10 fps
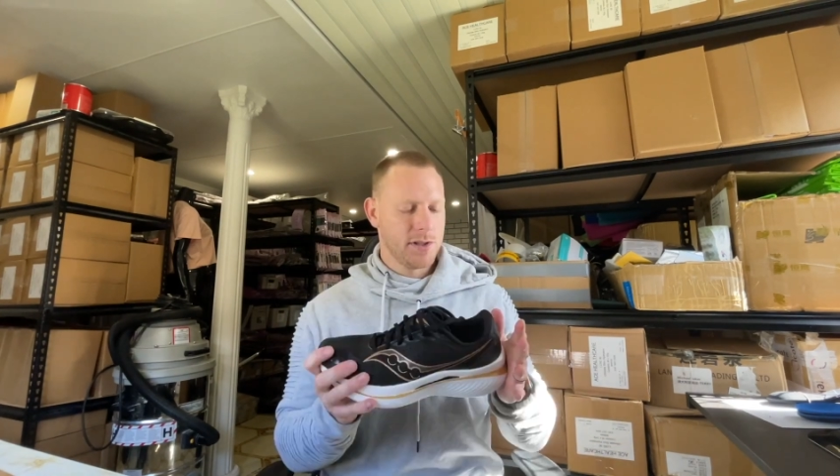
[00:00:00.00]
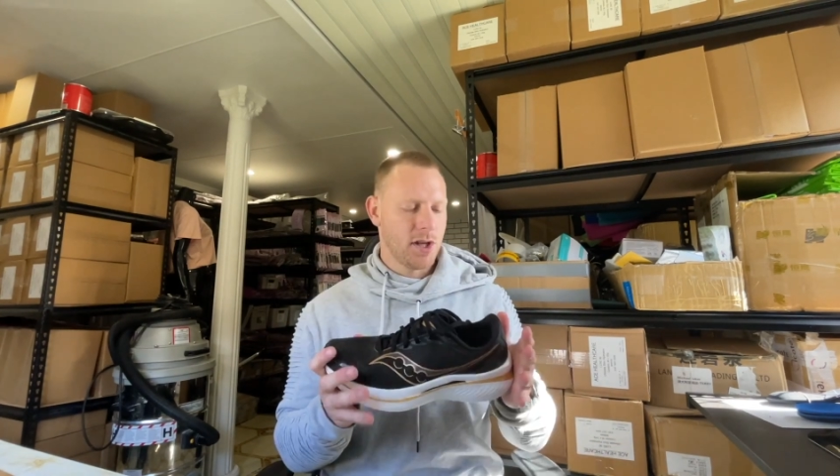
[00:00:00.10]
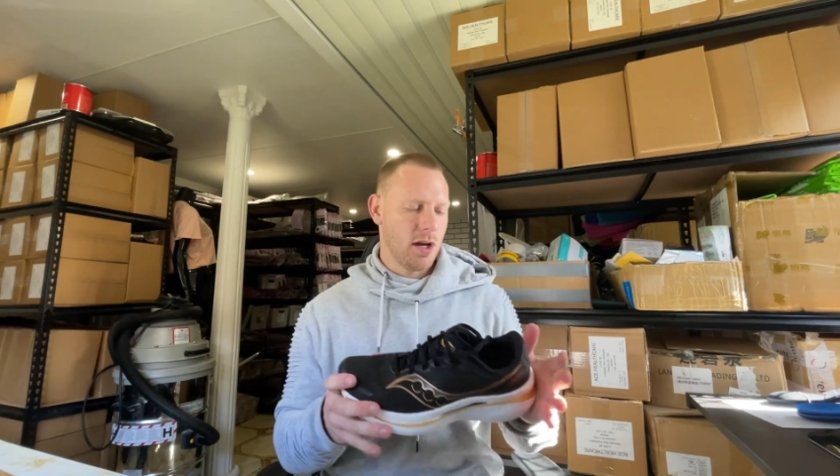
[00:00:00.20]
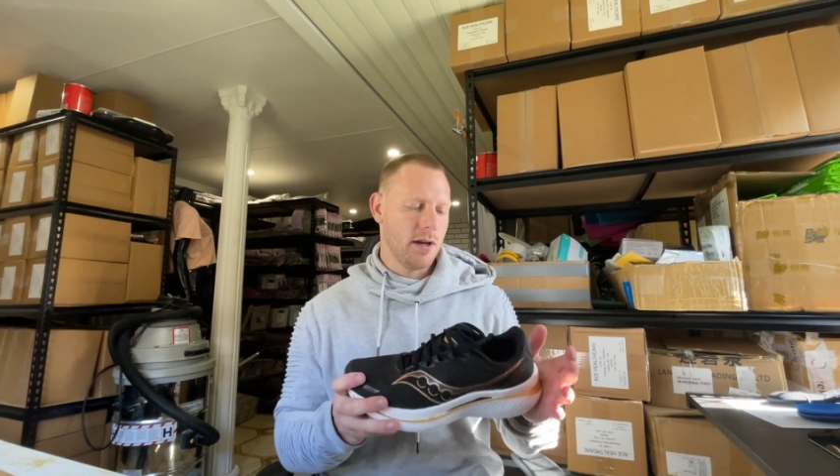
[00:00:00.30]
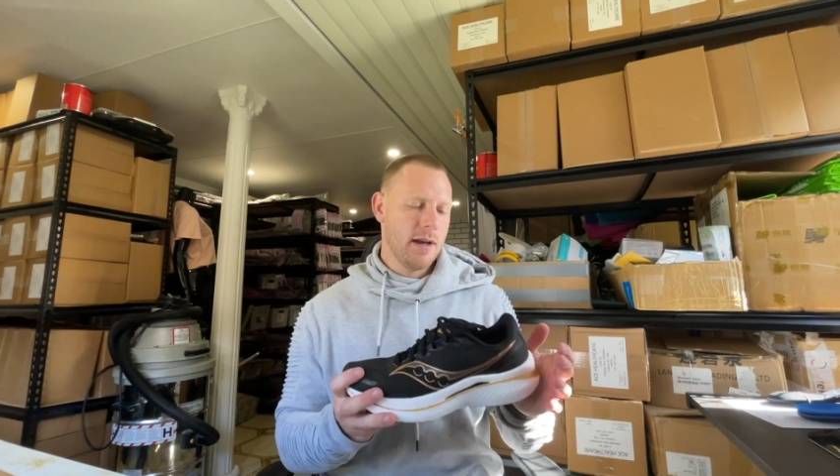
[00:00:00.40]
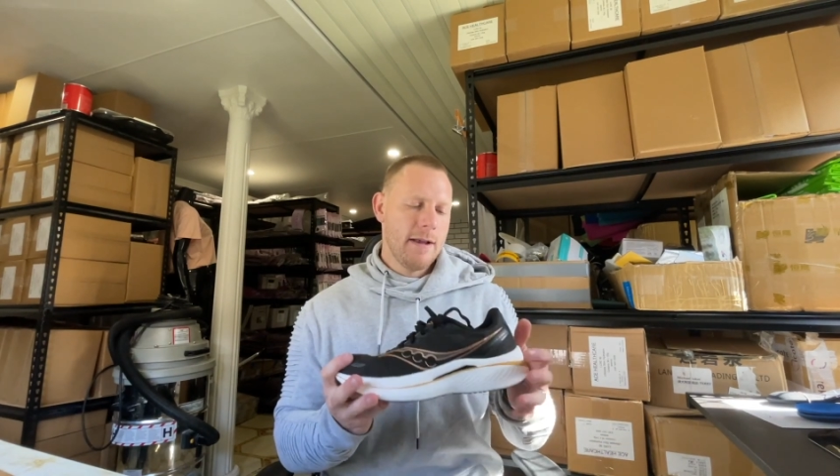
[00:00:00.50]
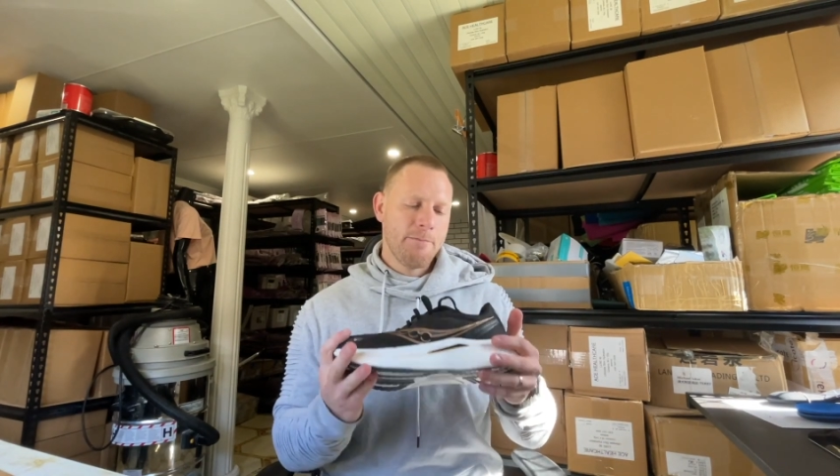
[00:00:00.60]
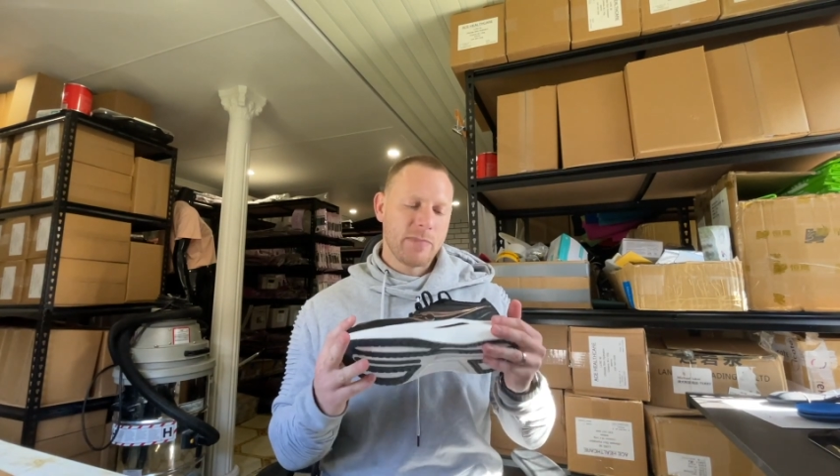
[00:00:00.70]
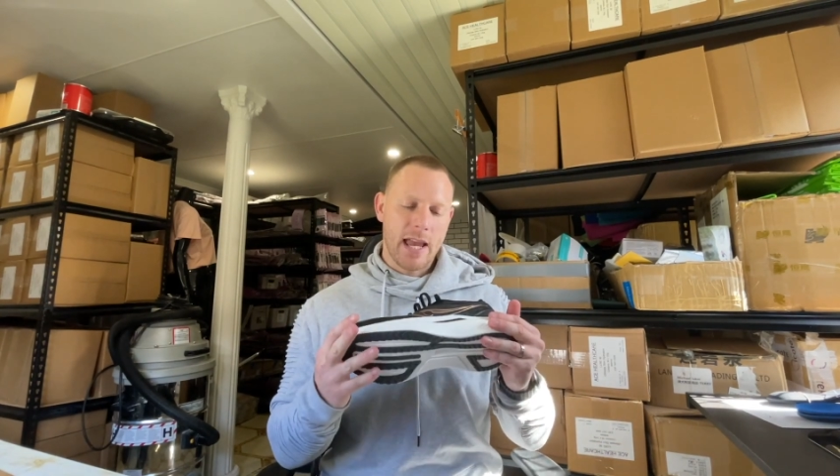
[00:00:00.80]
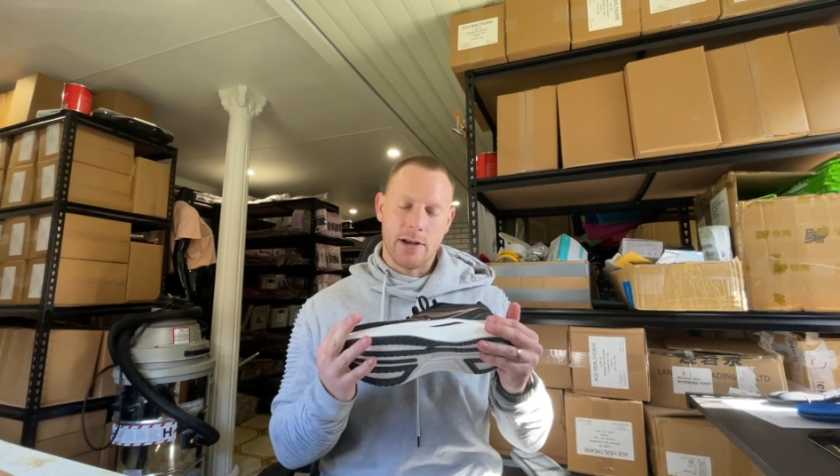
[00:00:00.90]
So
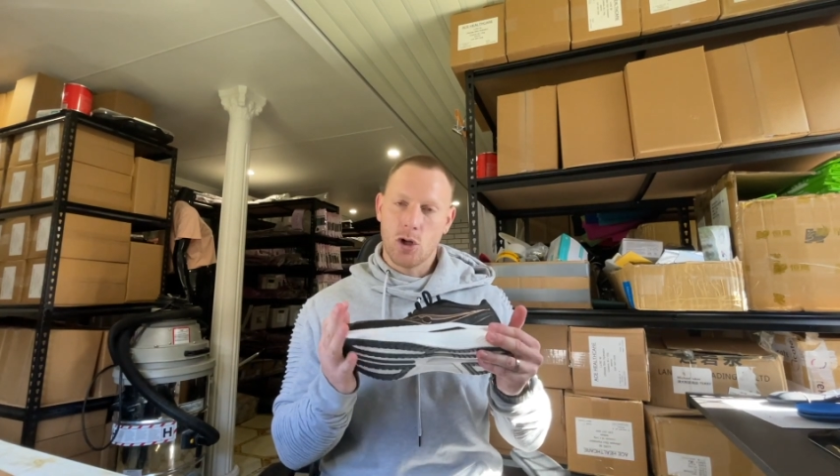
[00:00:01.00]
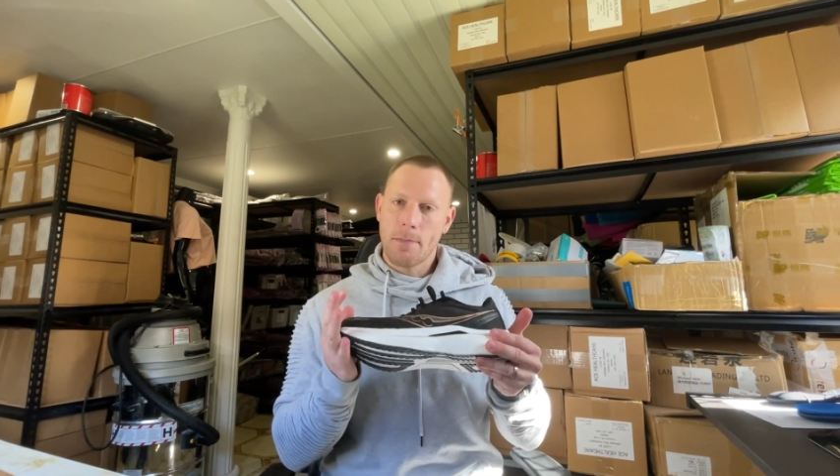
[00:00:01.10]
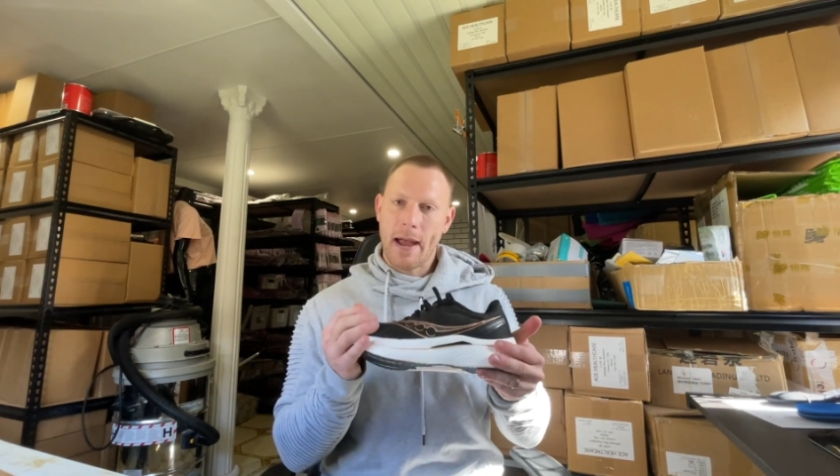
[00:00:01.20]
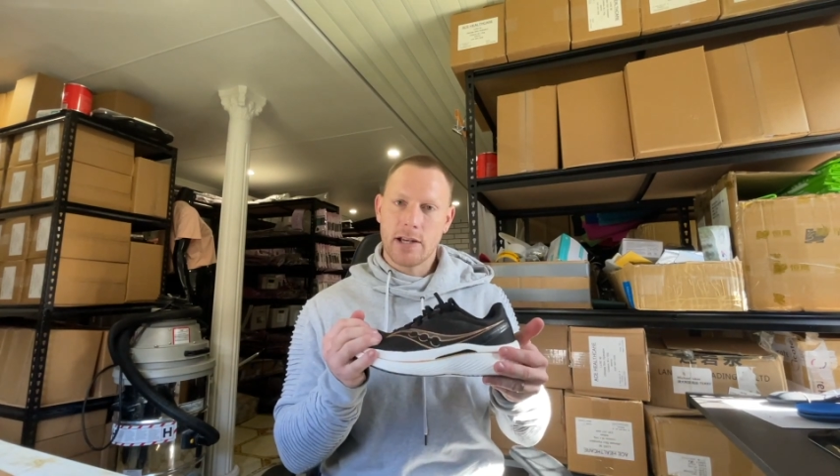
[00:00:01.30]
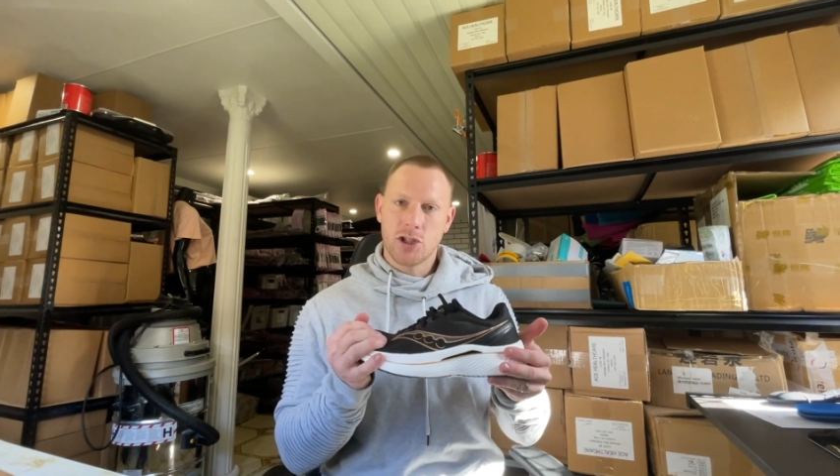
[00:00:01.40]
yeah, not a bad